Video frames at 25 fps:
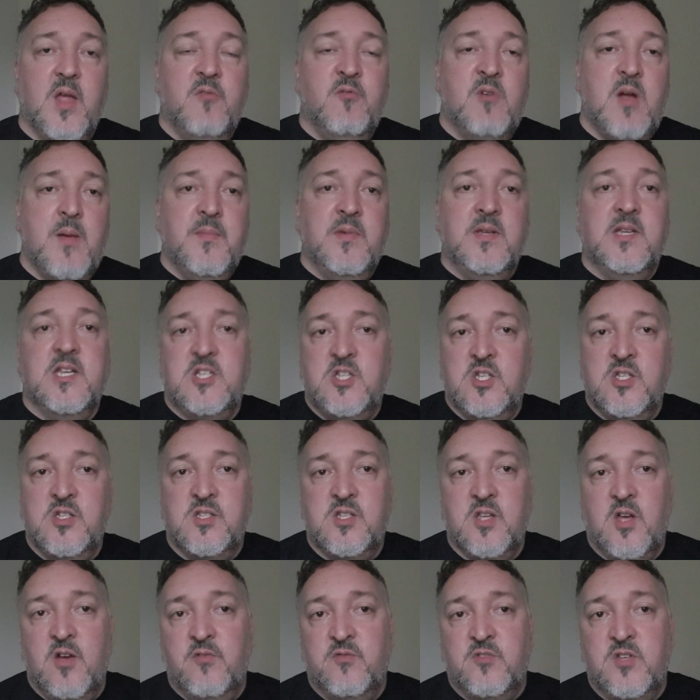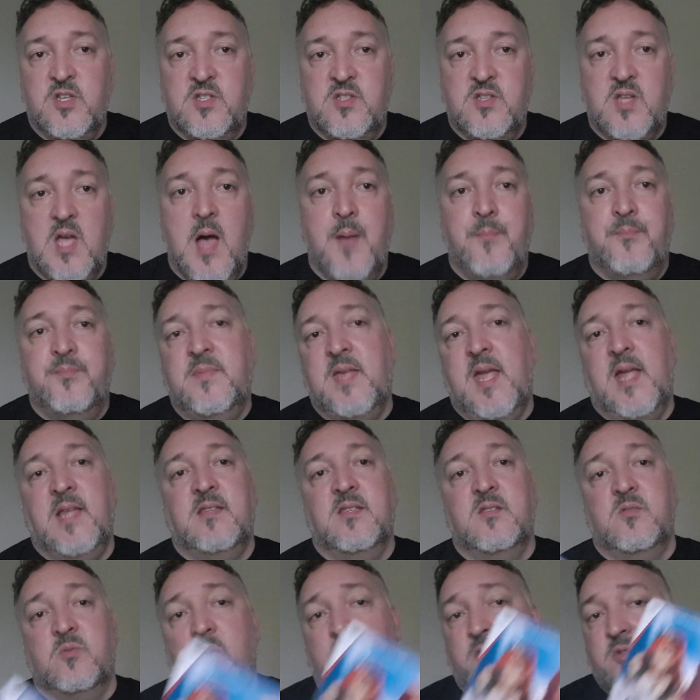renditions of just
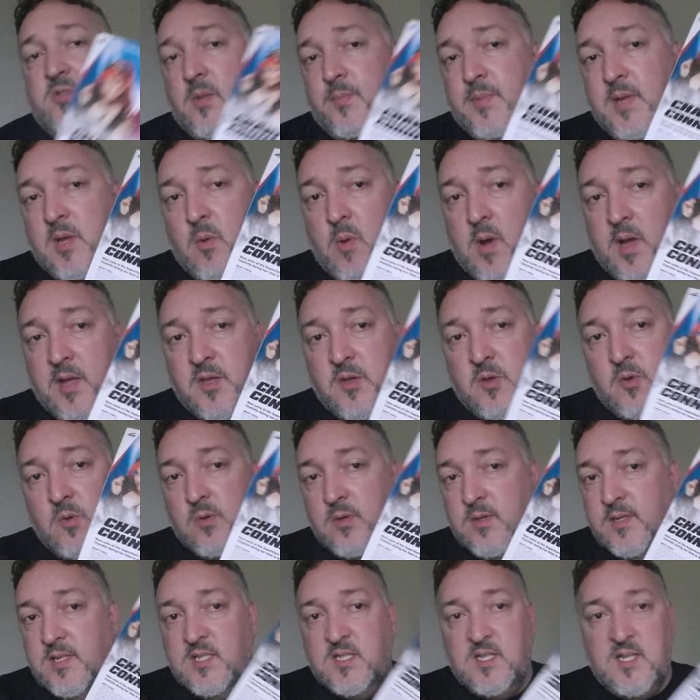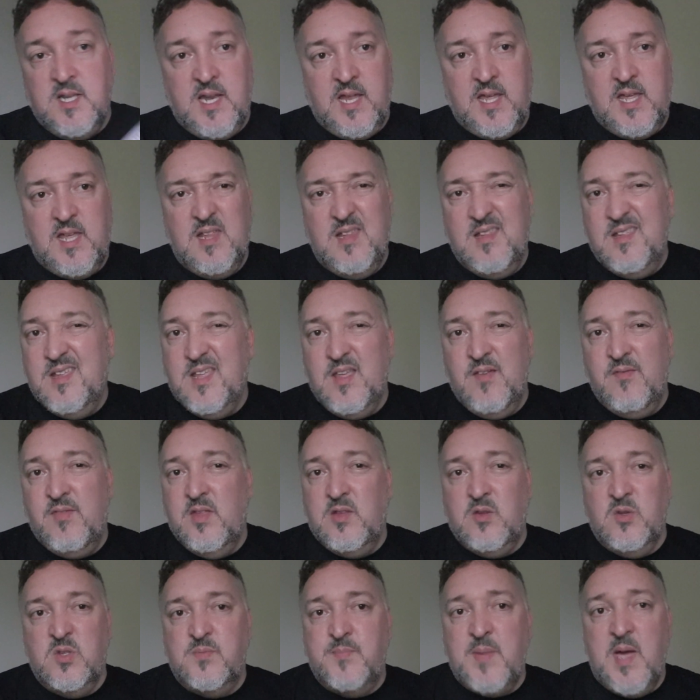updates as well. So that'd be quite cool, and like if
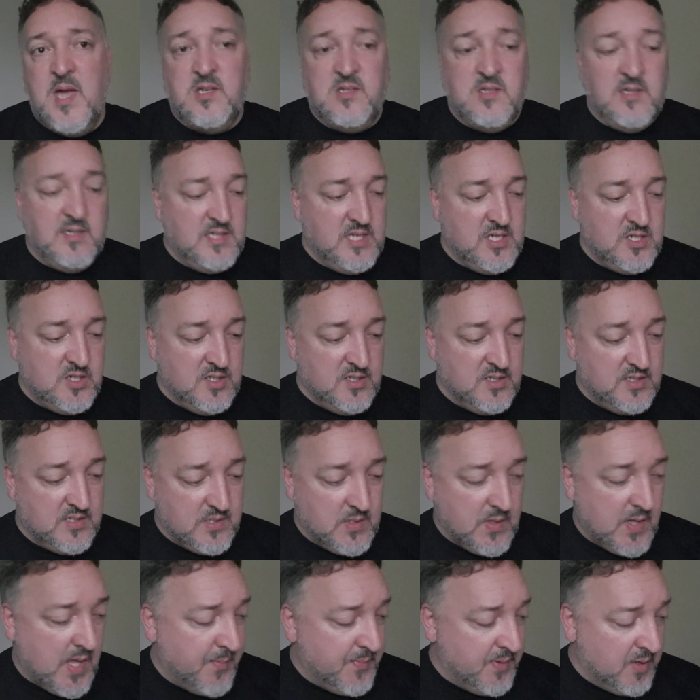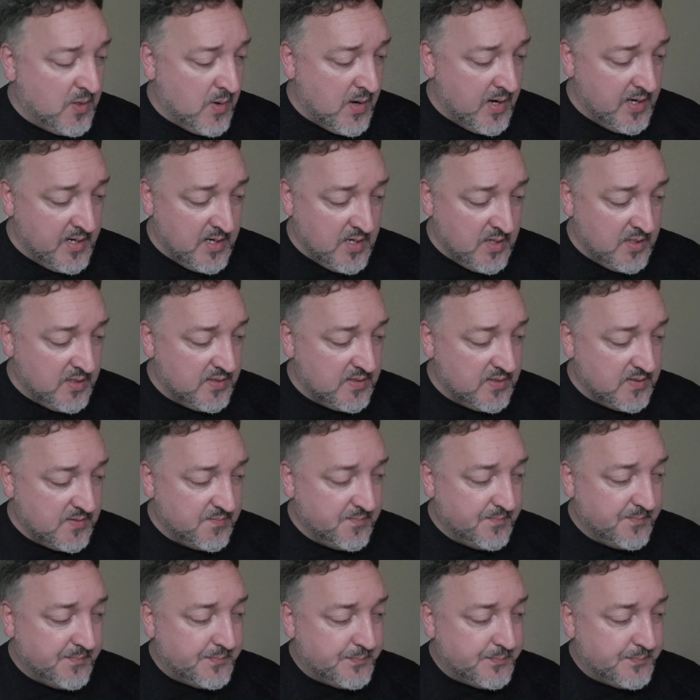they do special editions, so that'd be quite nice.